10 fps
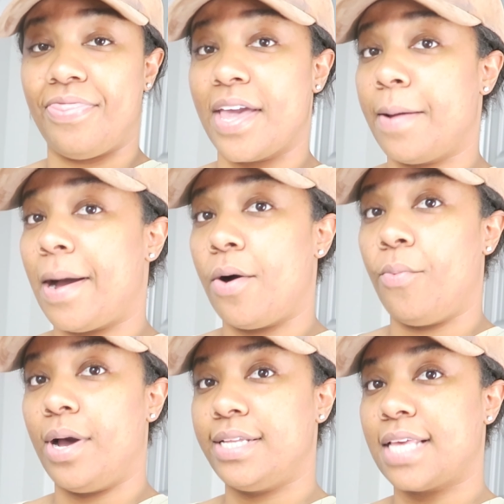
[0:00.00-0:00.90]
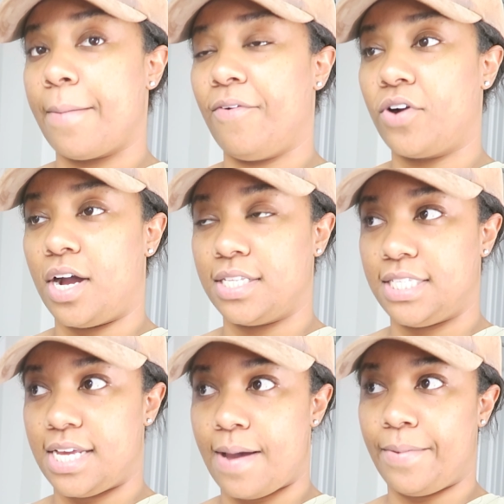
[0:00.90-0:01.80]
think about what type of
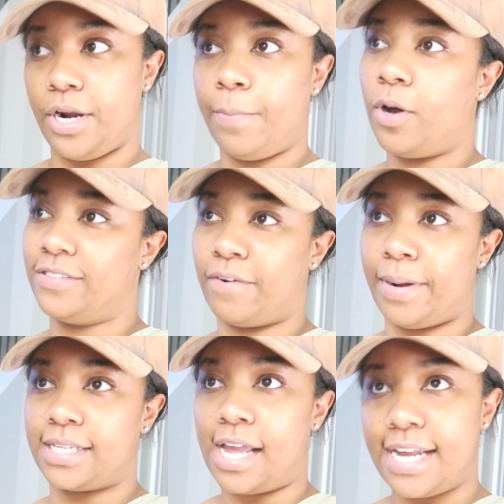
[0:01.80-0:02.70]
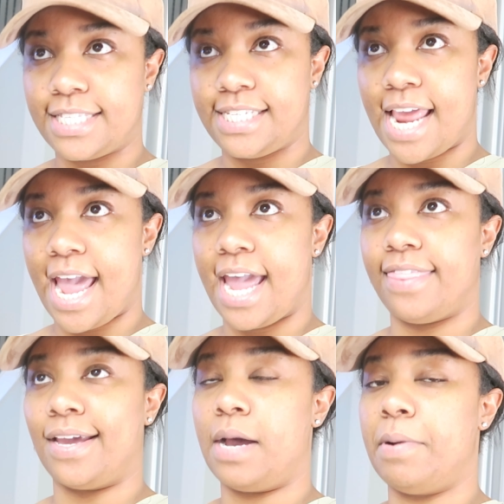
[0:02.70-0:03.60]
content I'm gonna post for my client today
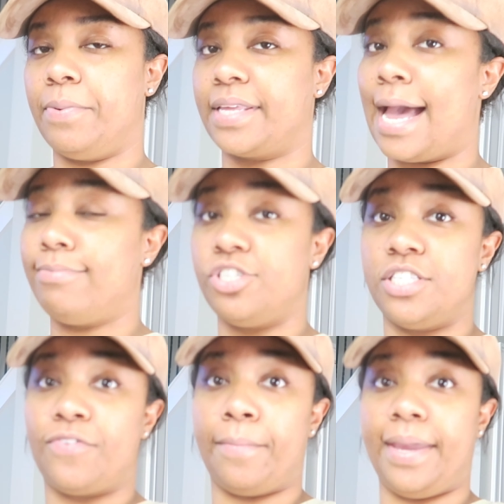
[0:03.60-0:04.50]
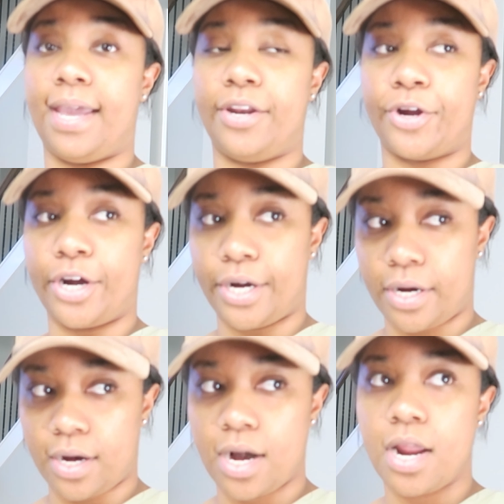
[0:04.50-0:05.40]
and then come up with captions for me and
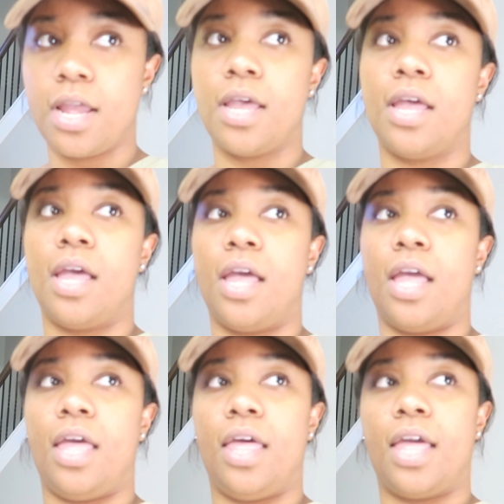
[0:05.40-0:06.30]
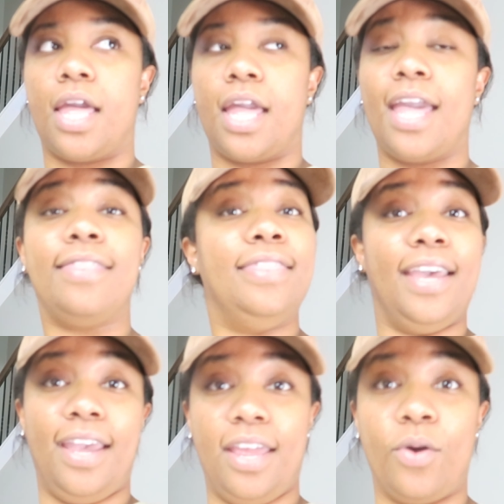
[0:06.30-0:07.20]
her. And
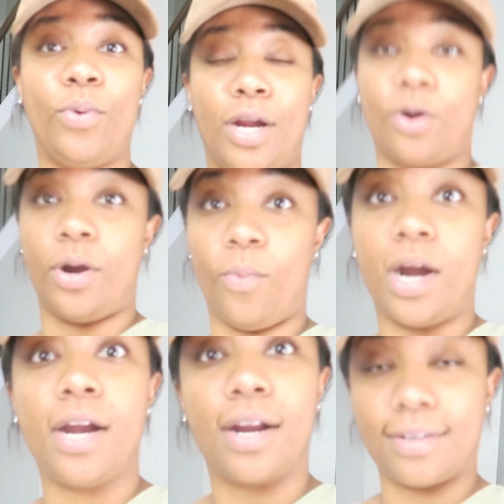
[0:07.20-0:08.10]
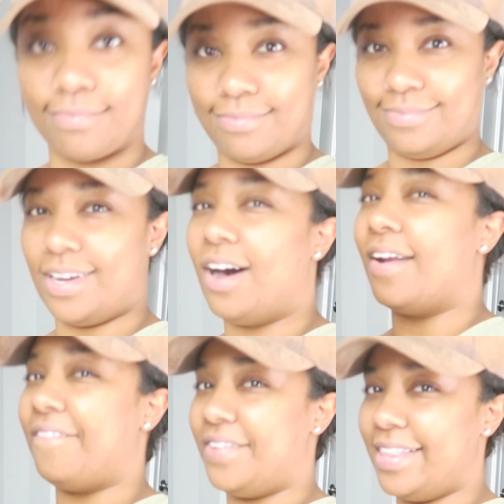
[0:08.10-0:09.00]
then we are gonna work
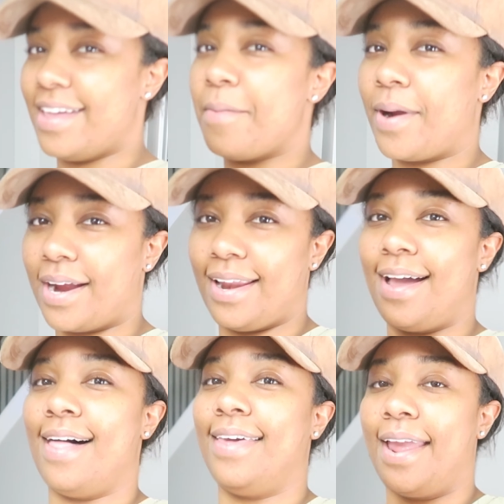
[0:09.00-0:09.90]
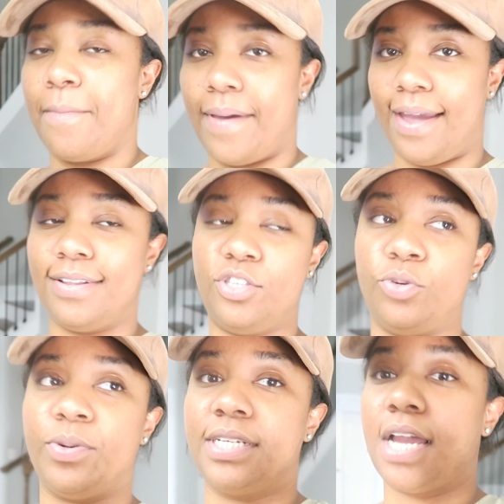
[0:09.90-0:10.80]
on affiliate marketing holiday campaign.
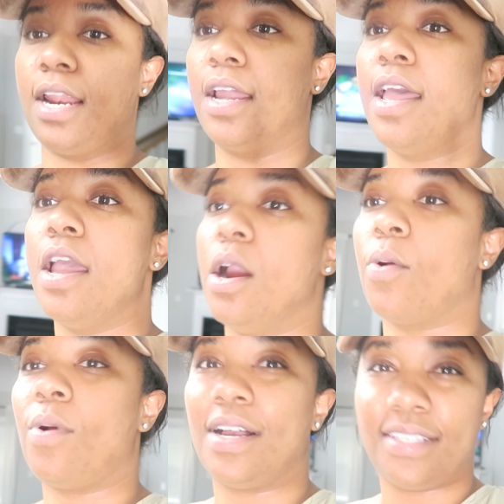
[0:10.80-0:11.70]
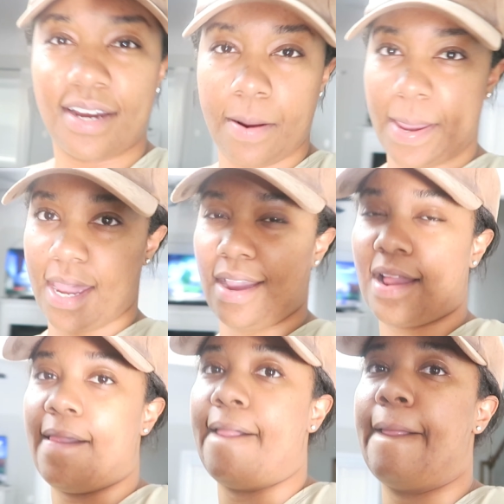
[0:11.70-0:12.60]
Super exciting. We're also gonna make
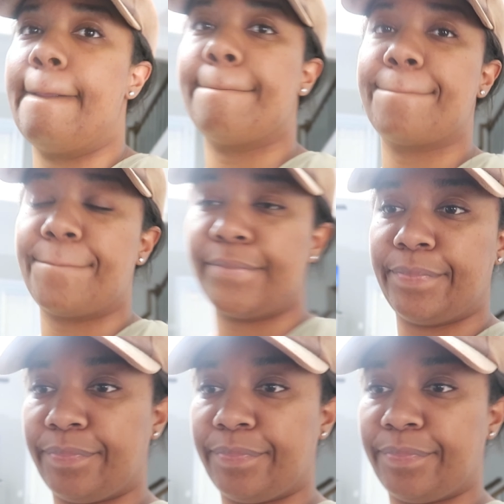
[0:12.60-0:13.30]
um,